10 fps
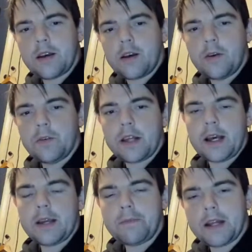
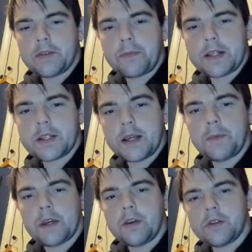that he managed for Man City
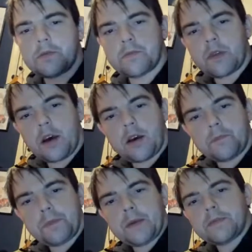because
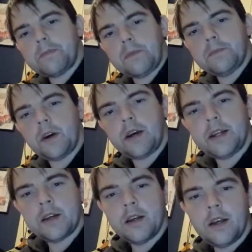Pep's mum died.